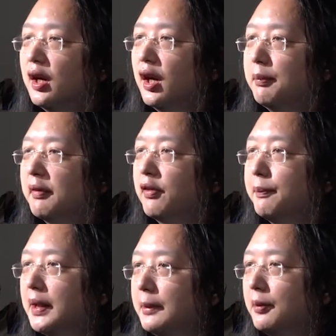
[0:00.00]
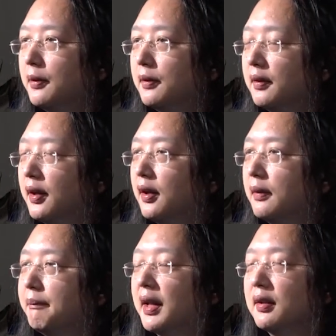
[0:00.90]
Uh, but for people
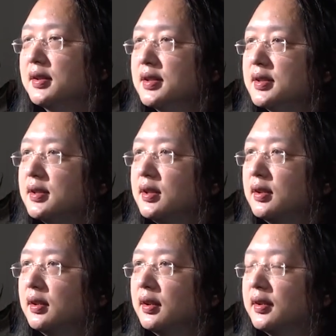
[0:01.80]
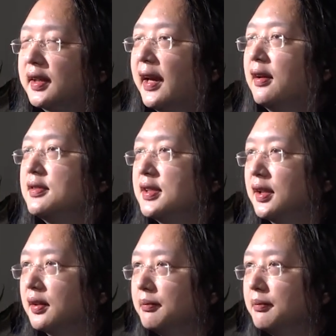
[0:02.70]
uh, ballots, the counting